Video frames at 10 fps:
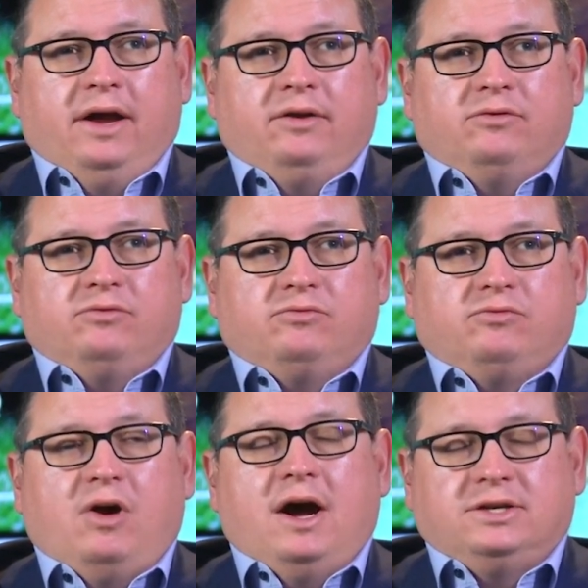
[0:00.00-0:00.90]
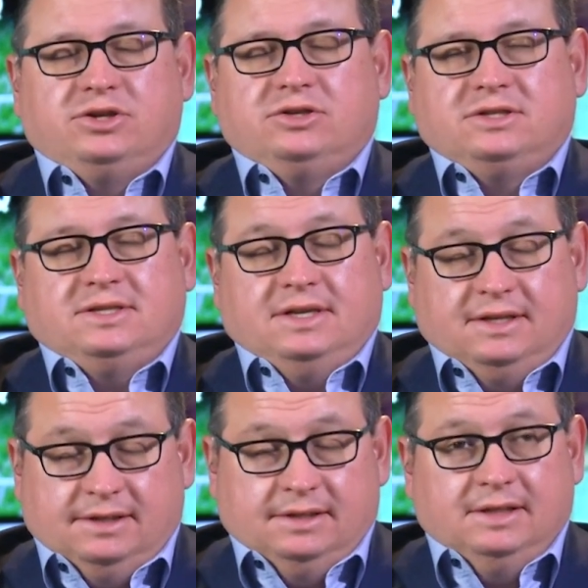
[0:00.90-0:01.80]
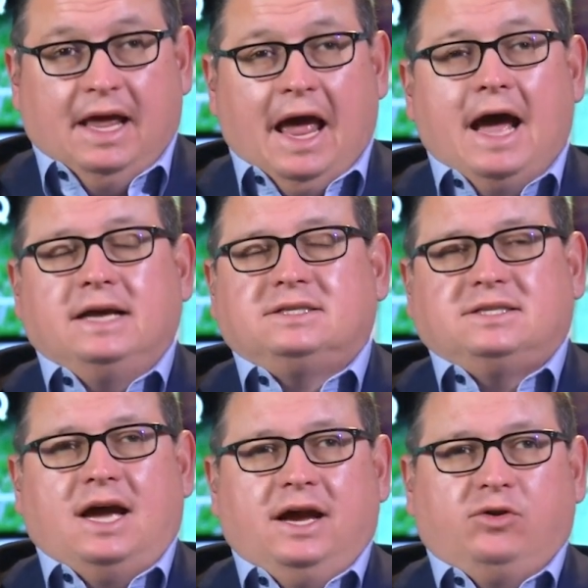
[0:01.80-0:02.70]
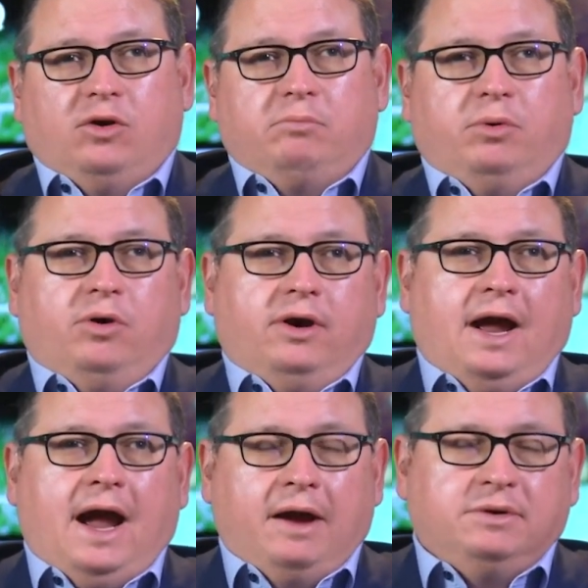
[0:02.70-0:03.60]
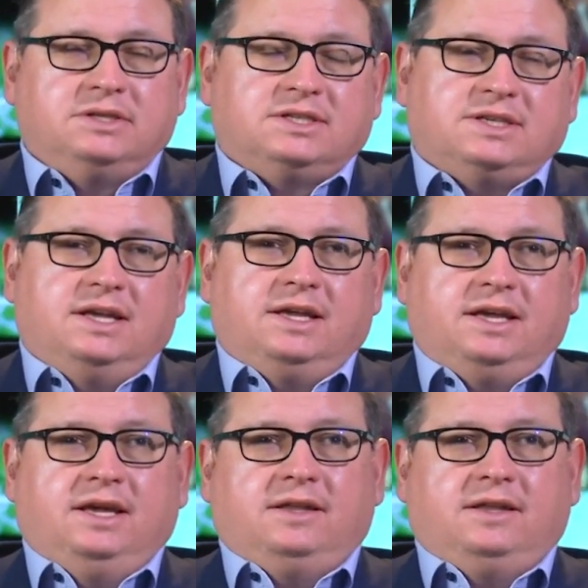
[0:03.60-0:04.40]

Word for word: and Rodgers has signed on board. I would just say the key